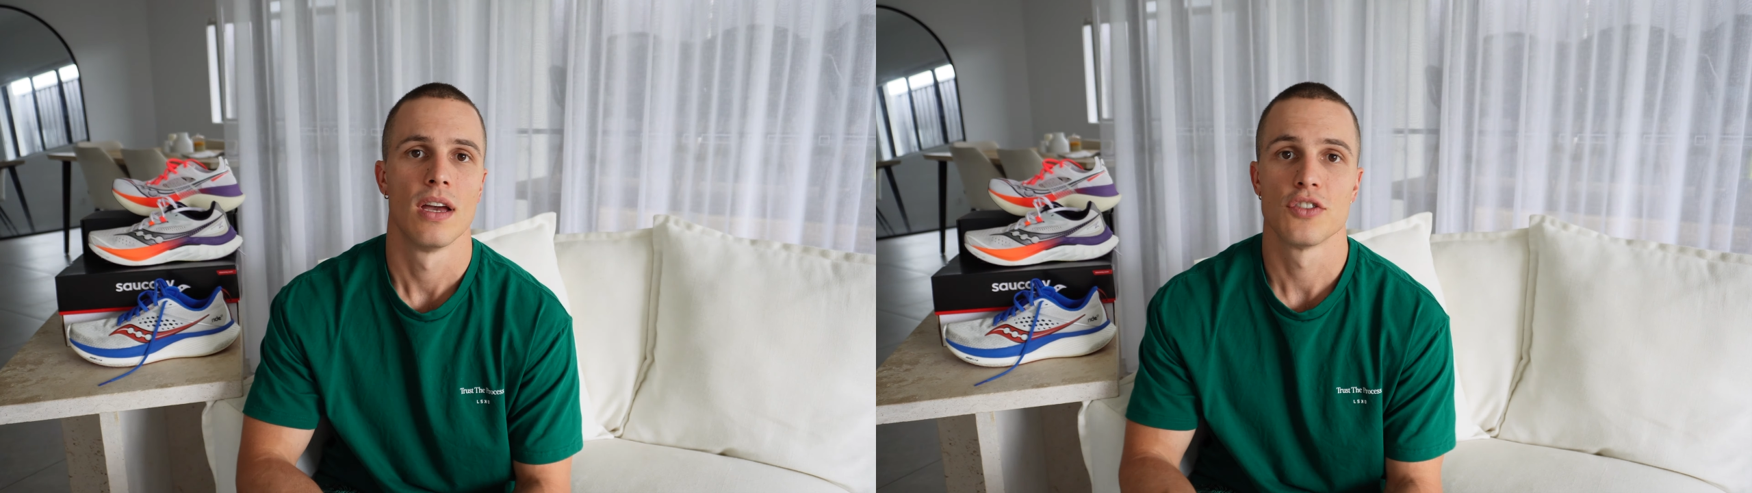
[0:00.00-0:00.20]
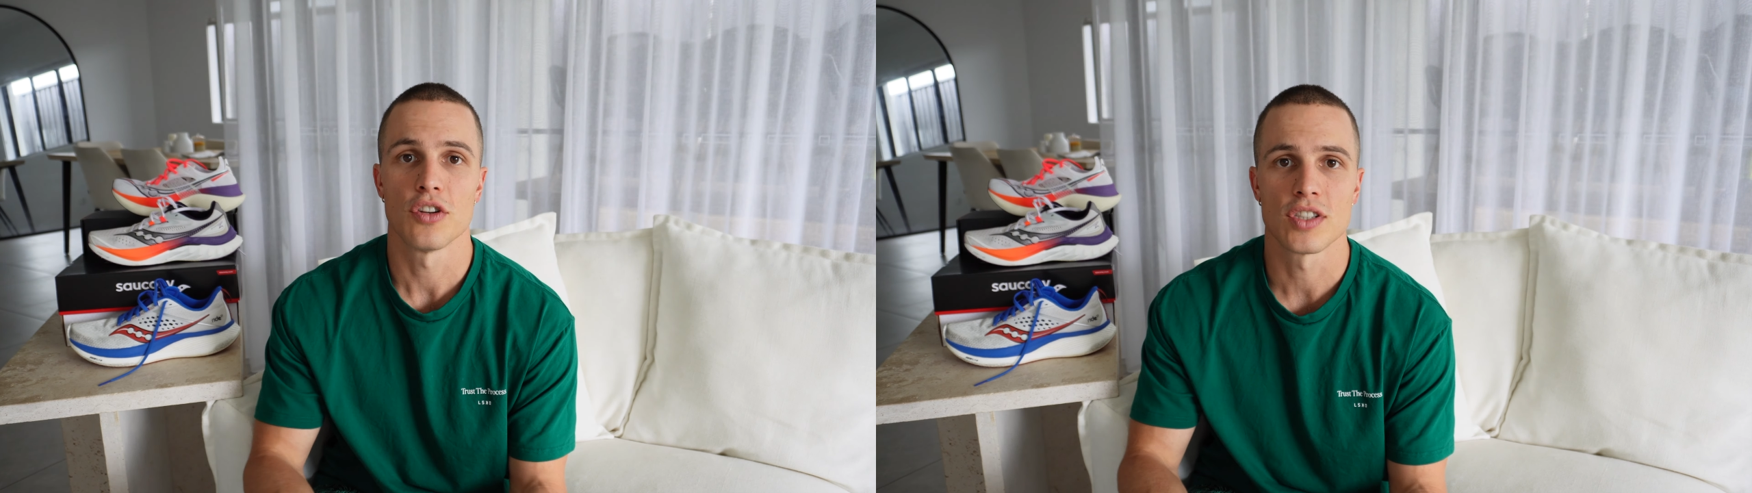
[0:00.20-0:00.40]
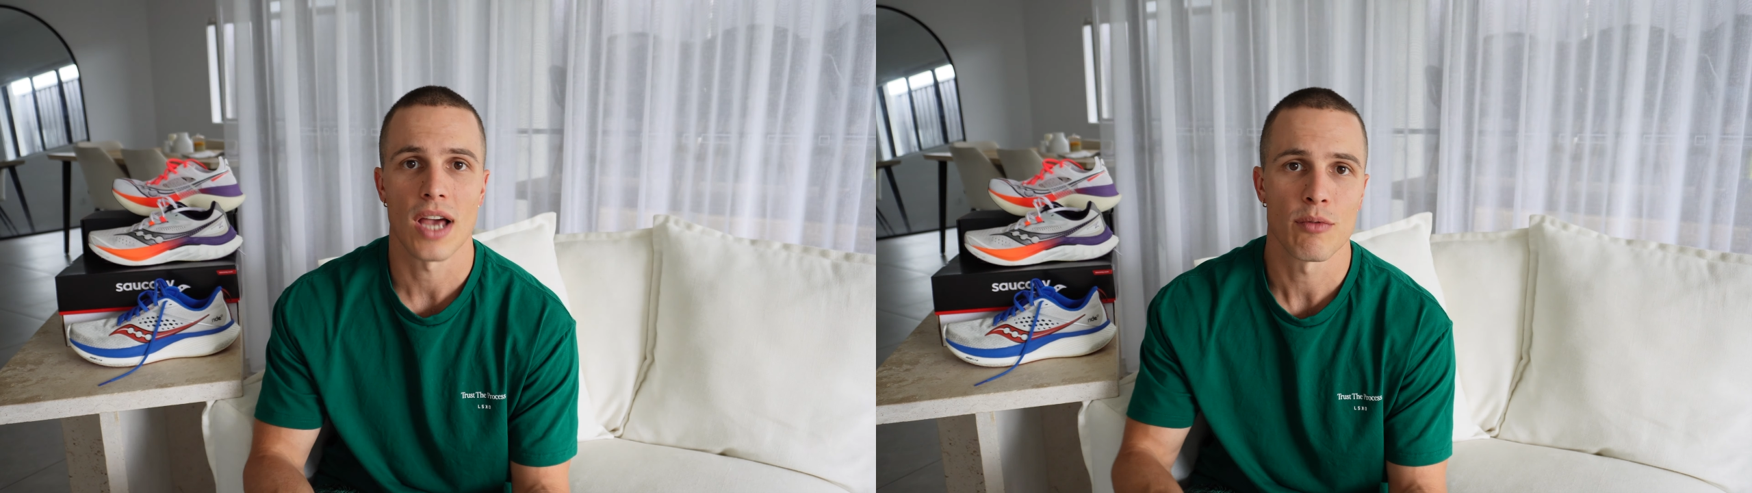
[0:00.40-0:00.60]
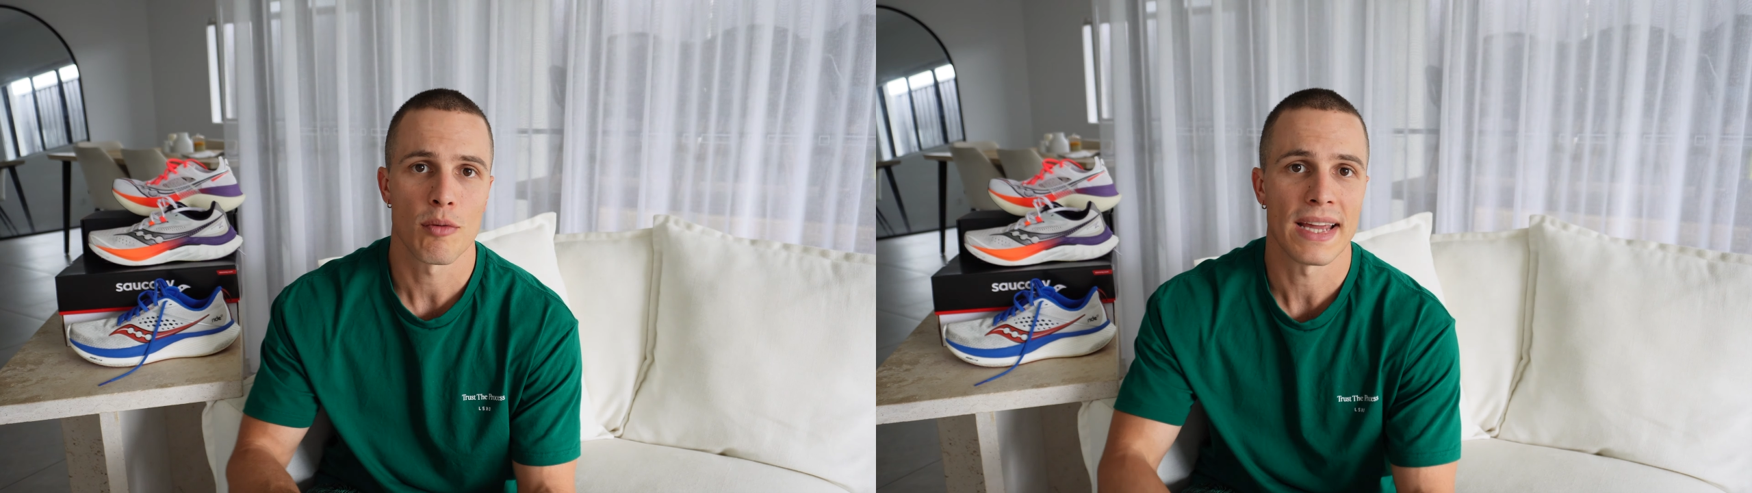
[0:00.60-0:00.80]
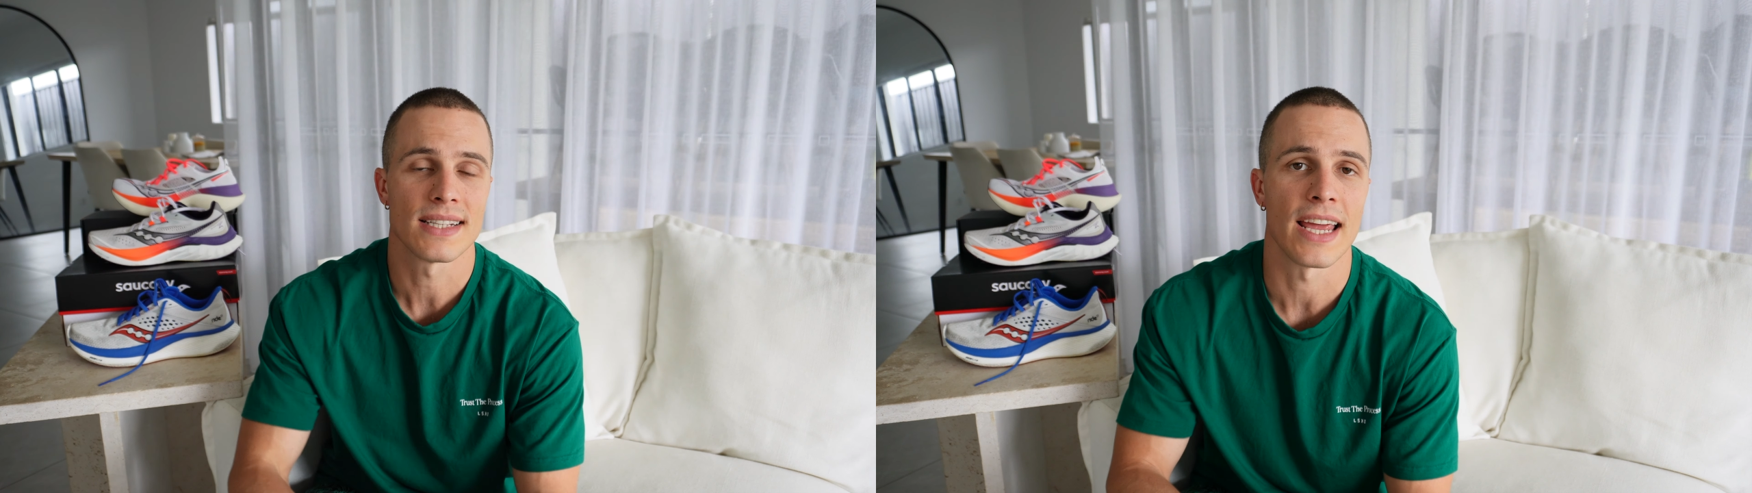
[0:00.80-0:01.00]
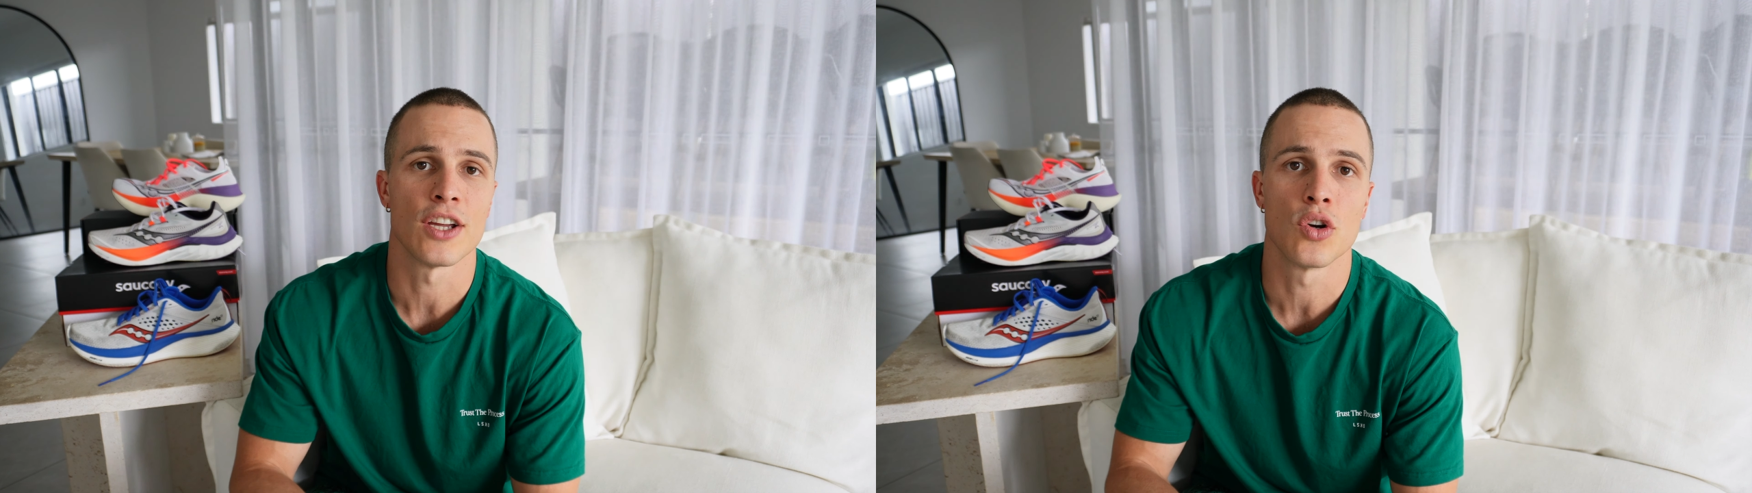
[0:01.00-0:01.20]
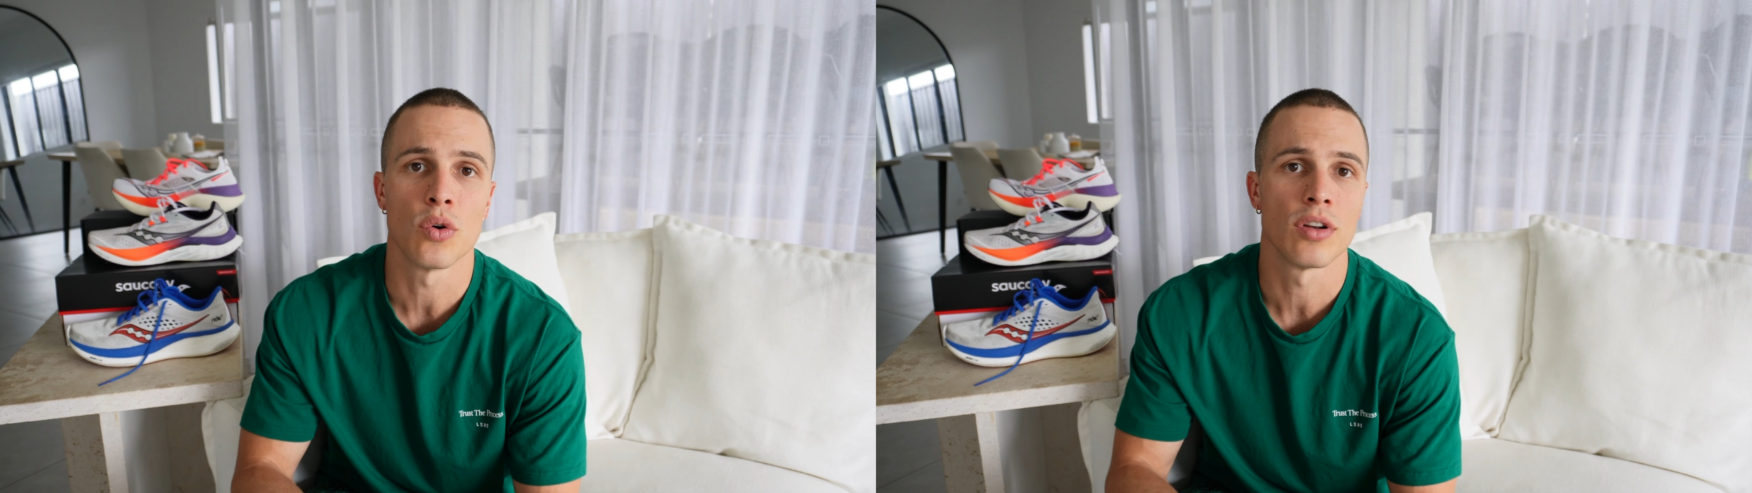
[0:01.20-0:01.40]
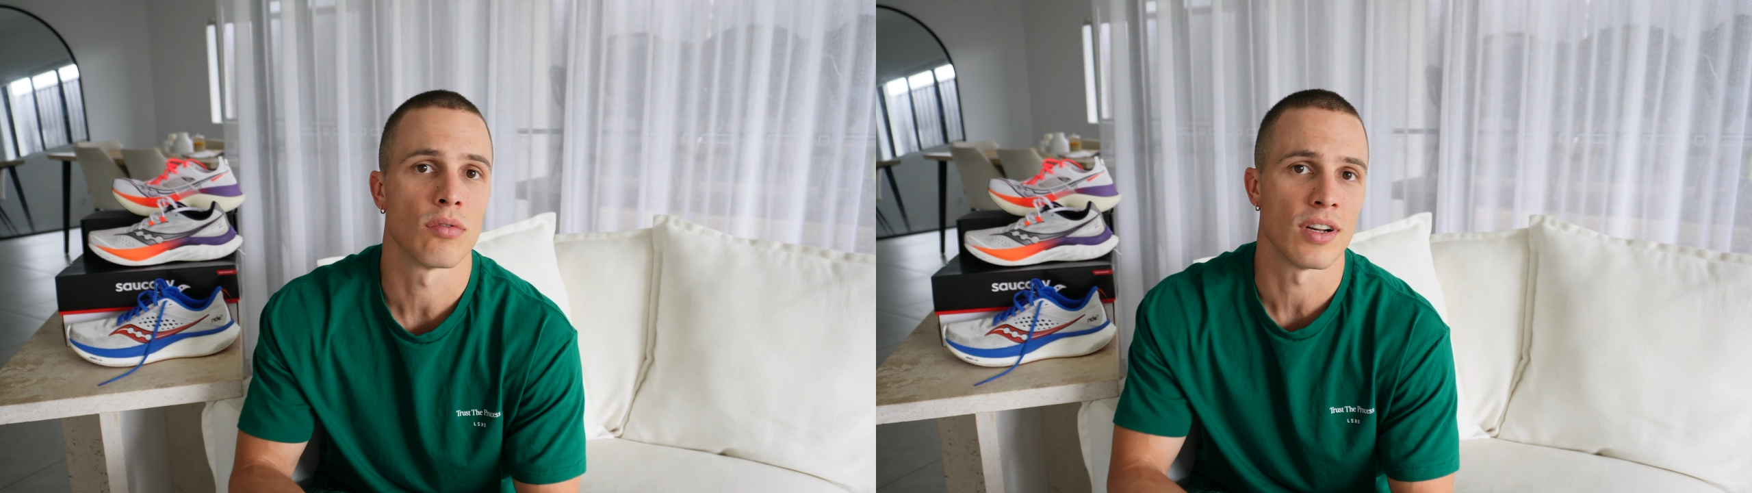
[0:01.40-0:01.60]
To decide what makes a
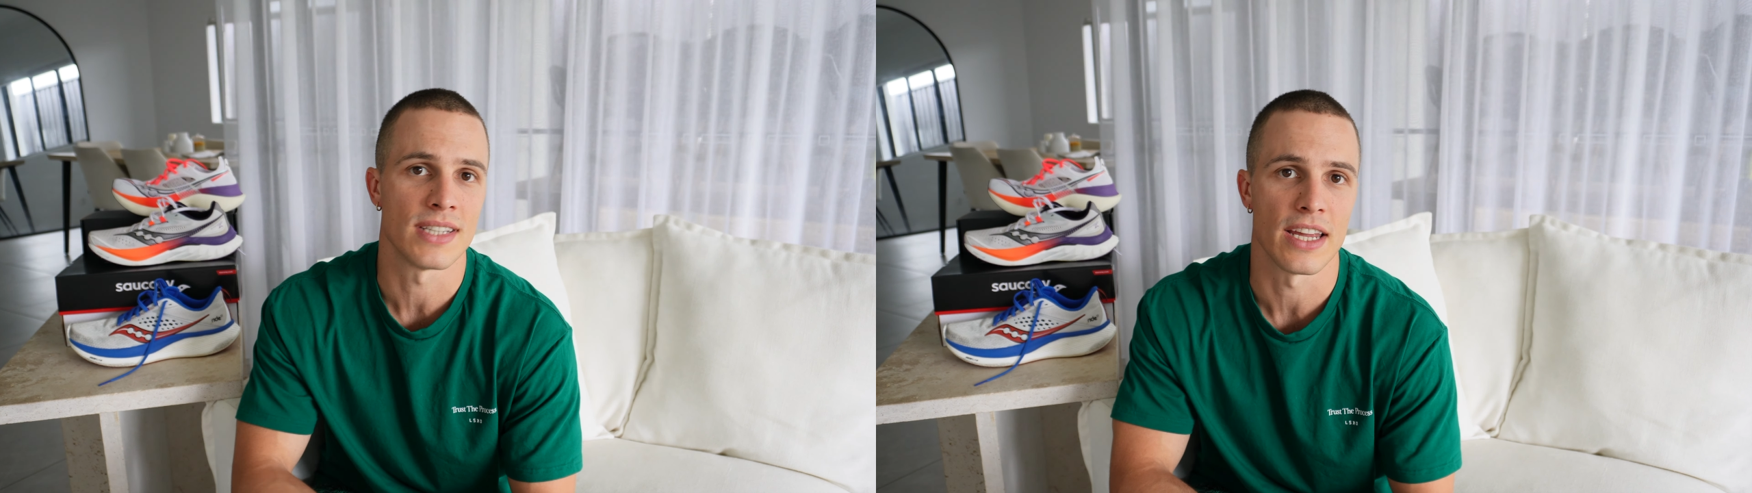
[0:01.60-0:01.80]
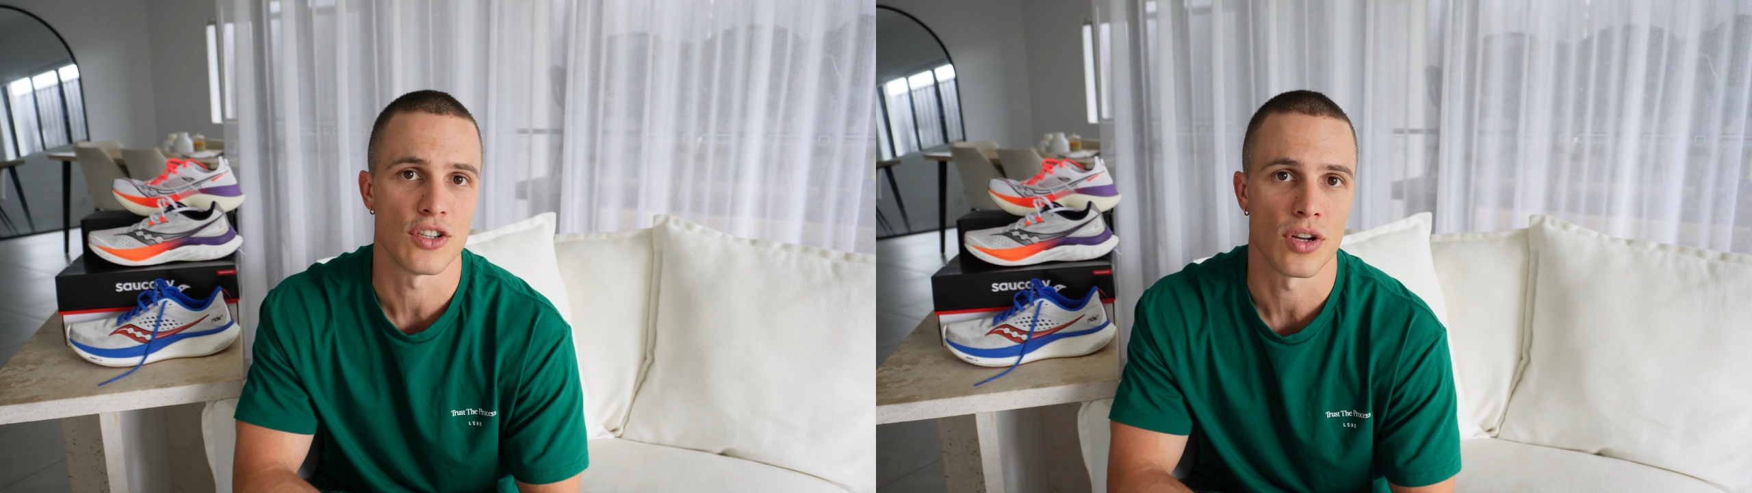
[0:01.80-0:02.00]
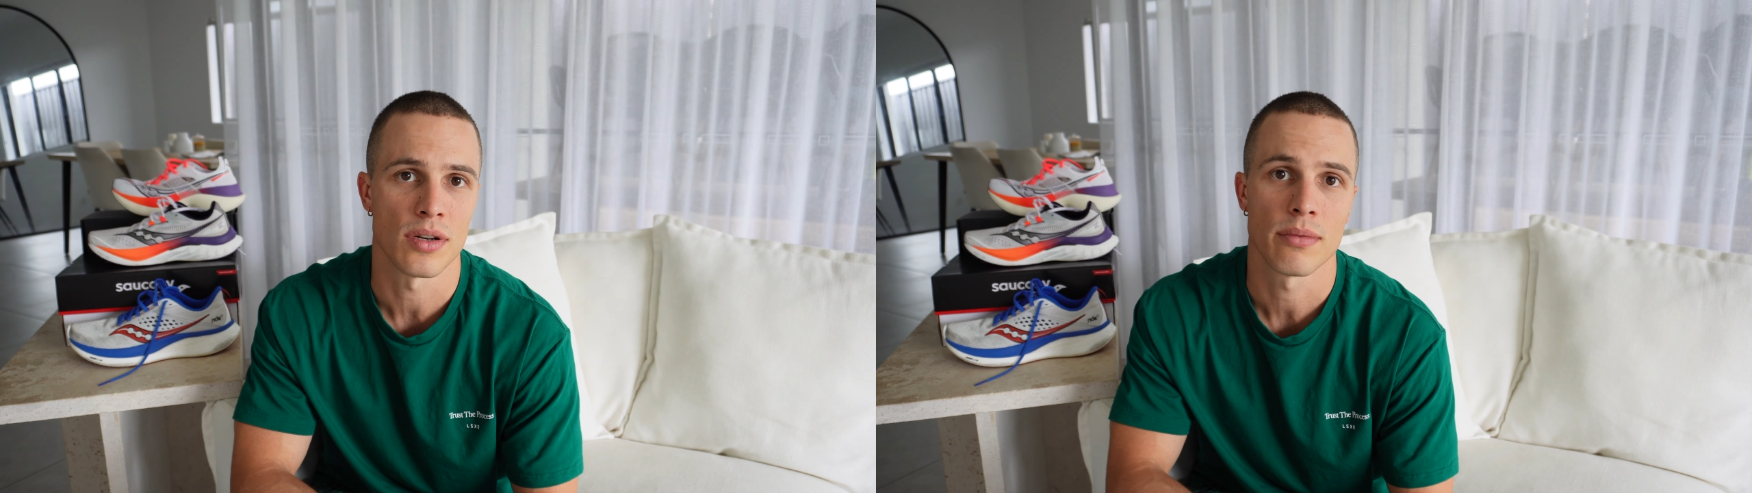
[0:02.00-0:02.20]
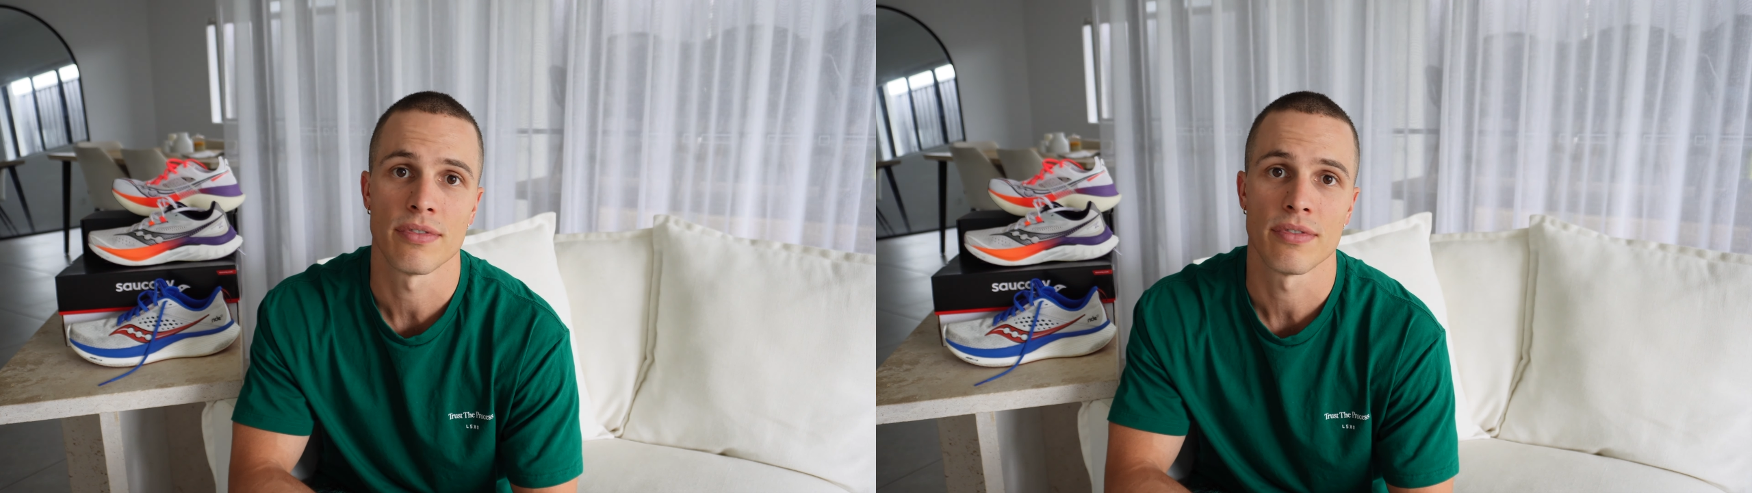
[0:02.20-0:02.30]
good rotation,